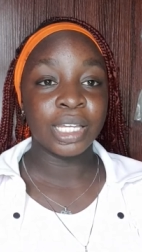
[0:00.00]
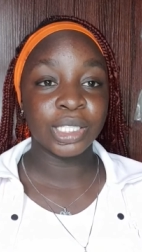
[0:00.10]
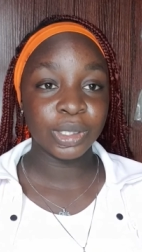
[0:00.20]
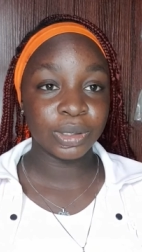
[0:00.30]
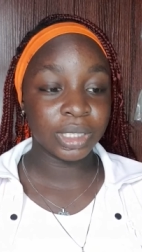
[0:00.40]

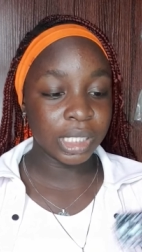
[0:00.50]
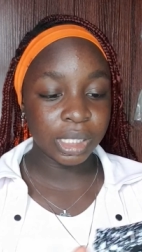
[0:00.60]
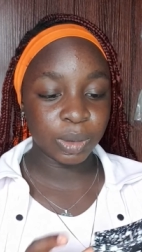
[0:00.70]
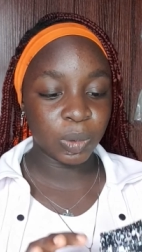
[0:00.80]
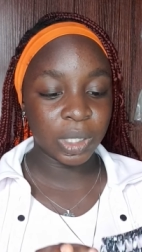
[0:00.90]
So
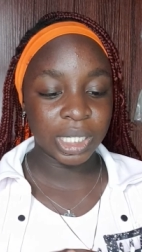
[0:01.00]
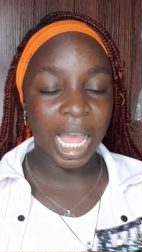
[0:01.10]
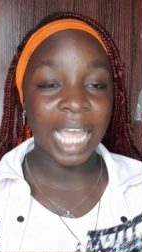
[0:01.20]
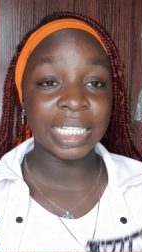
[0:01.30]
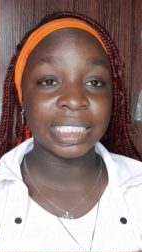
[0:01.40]
this one,
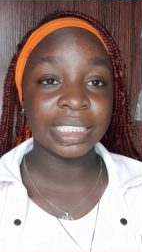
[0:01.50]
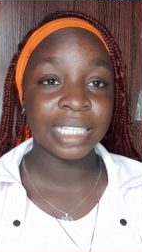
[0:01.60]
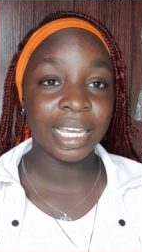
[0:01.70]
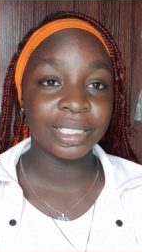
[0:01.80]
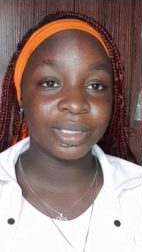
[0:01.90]
I
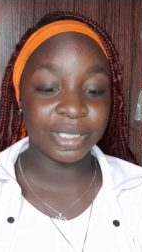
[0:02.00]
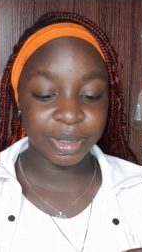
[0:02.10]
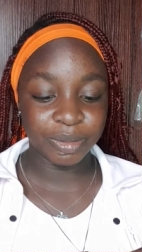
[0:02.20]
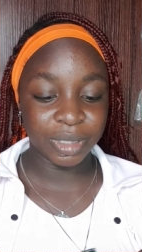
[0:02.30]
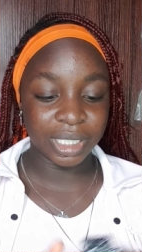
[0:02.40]
decided to
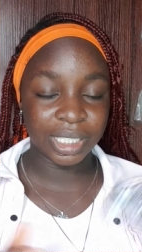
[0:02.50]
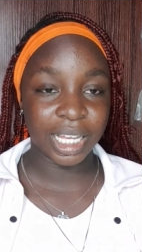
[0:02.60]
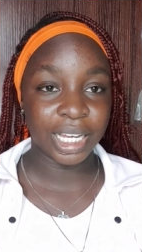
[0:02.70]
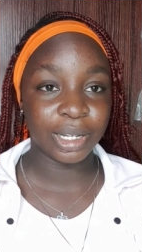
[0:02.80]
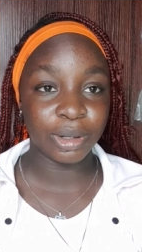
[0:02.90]
name this
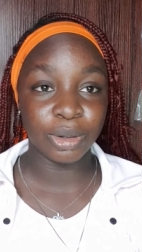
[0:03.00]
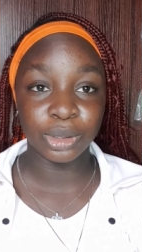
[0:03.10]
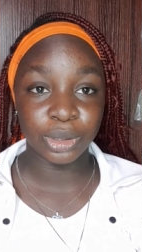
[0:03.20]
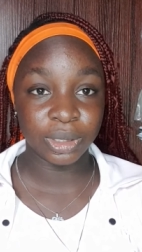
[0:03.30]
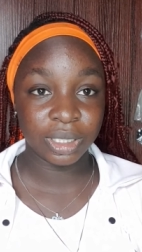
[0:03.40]

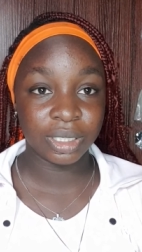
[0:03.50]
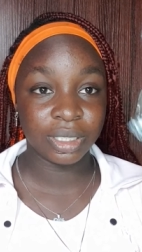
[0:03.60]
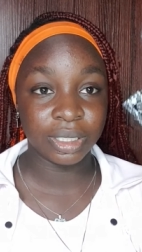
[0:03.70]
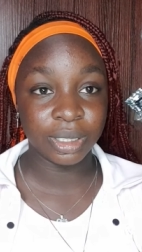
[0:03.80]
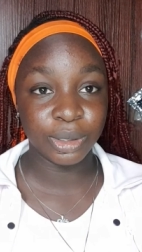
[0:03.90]
Eclo
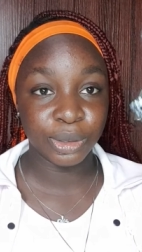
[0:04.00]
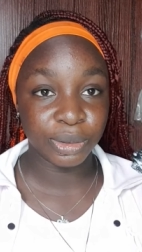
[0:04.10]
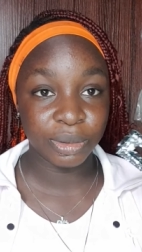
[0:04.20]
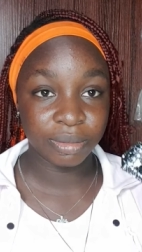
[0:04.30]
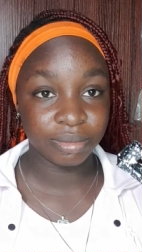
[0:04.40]
Dusty
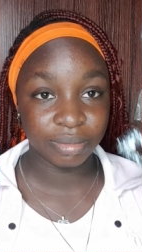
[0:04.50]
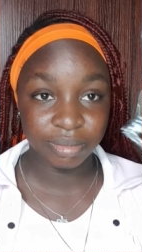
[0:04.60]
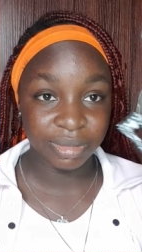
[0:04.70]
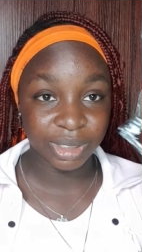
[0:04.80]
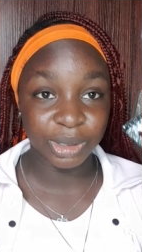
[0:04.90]

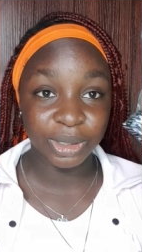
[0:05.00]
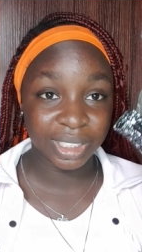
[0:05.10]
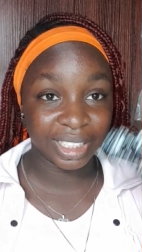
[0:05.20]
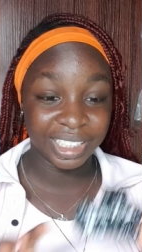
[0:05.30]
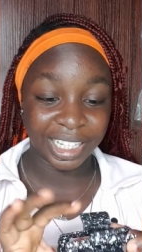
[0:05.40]

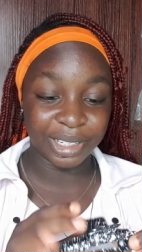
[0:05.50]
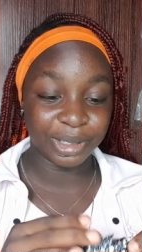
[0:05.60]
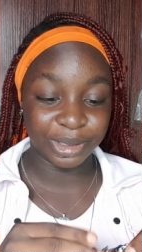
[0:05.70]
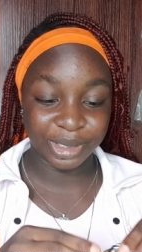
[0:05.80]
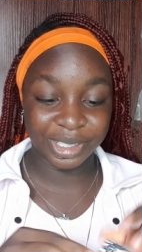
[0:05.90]
Dusty
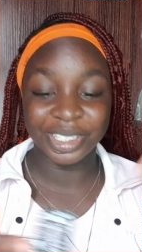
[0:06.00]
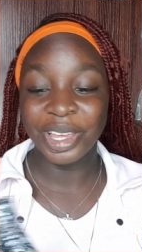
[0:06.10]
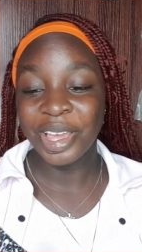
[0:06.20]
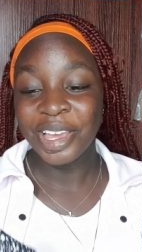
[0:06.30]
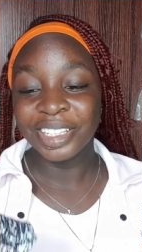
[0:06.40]
Eclos.
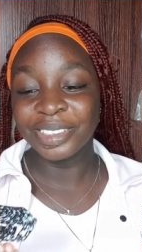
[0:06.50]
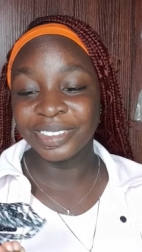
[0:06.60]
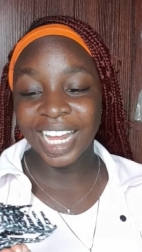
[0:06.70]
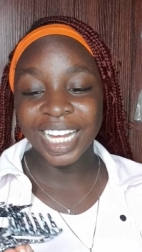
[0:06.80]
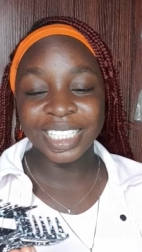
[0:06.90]
You
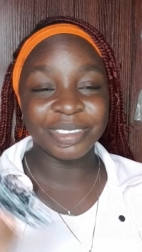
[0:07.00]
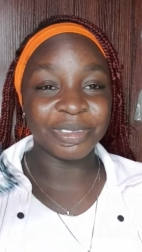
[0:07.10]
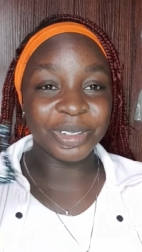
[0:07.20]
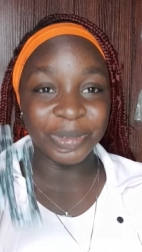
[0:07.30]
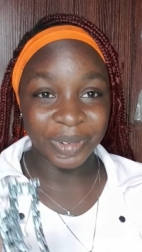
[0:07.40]
would ask
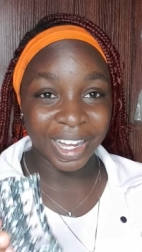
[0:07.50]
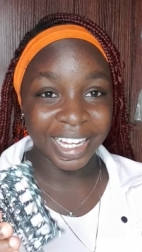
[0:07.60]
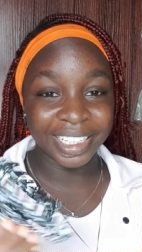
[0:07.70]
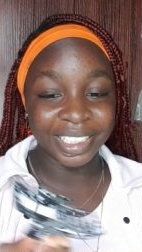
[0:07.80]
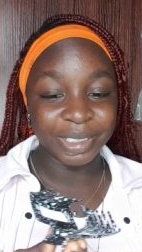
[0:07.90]
me
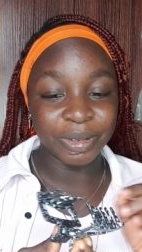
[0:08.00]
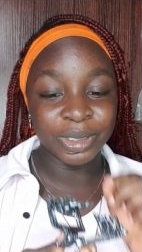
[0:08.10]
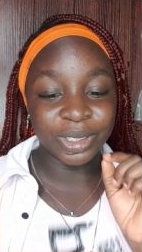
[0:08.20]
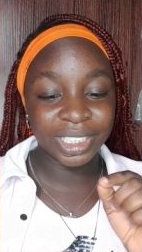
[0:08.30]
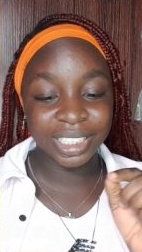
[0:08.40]
why.
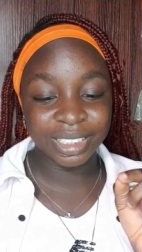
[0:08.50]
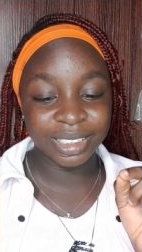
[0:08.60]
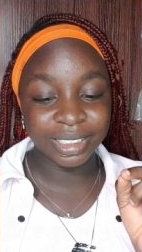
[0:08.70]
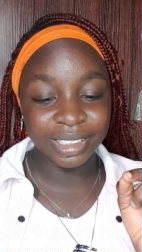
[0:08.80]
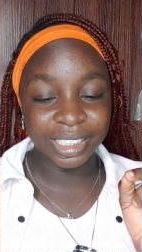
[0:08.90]

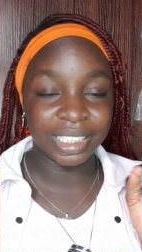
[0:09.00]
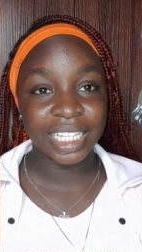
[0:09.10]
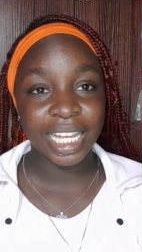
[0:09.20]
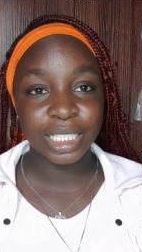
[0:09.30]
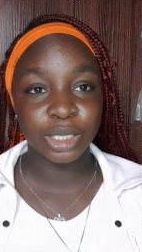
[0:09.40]
Dusty, he
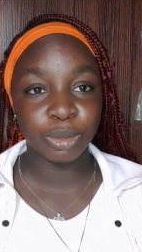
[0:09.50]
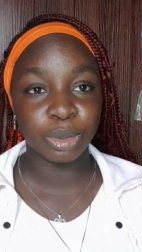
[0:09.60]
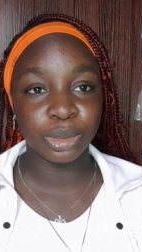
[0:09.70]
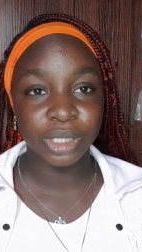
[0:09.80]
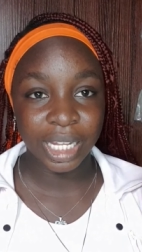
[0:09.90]
likes to
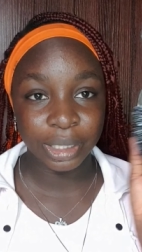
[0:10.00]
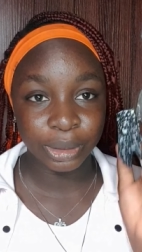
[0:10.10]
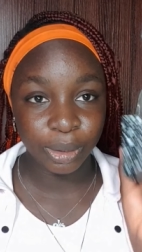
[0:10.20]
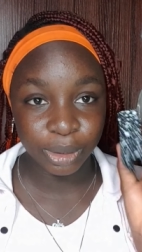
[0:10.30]
put like